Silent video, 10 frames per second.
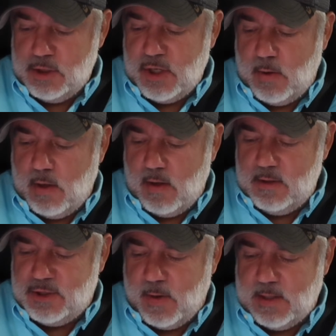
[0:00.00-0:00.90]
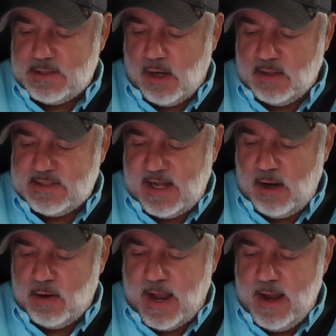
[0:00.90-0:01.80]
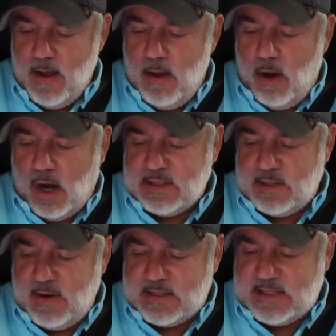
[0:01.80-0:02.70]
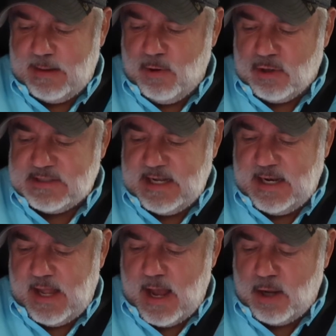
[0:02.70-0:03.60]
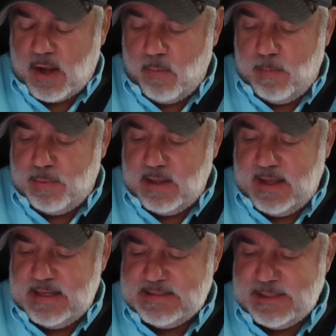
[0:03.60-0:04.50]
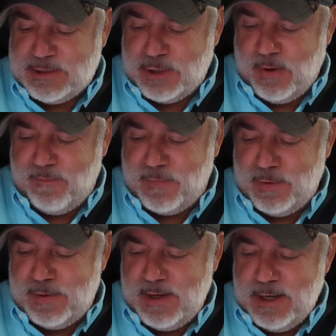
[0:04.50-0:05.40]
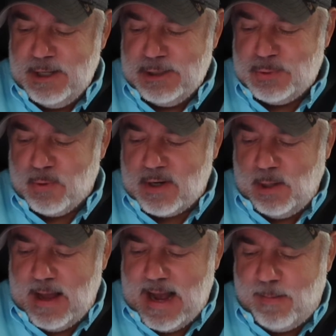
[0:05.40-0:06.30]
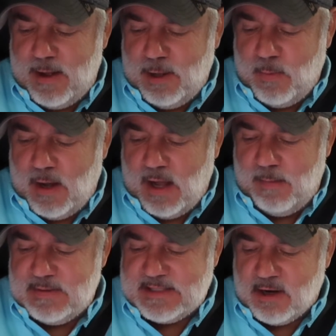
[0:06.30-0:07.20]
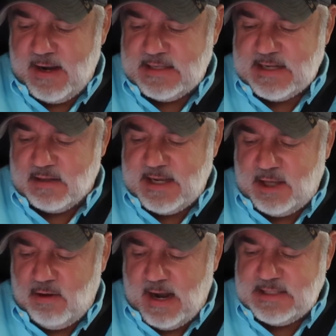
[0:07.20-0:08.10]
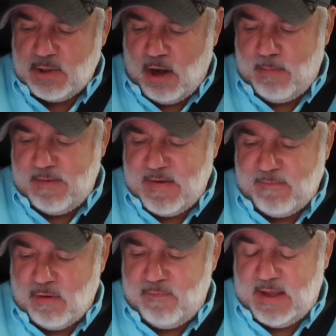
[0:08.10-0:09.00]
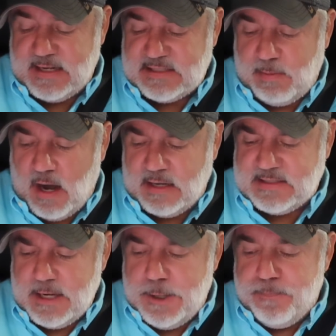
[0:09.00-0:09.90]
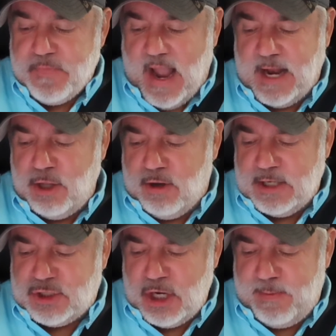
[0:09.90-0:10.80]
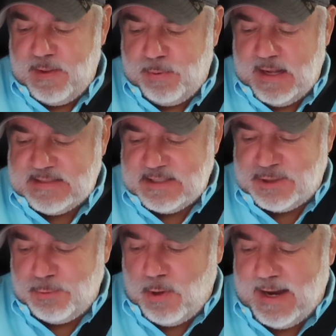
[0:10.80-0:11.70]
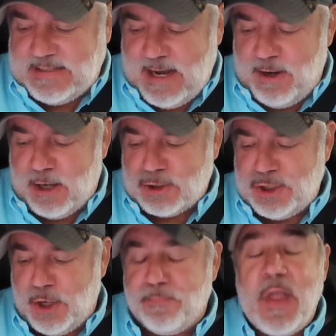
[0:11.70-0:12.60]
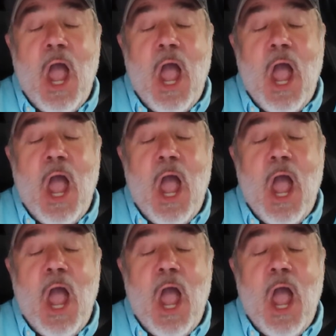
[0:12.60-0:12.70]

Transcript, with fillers: Joella Tall said, okay, also next time you're in San Diego, can we please do a food tour collab? LOL, I'm serious. I'll take you guys to all my favorite vegan spots, and you can show me the places you like down here too.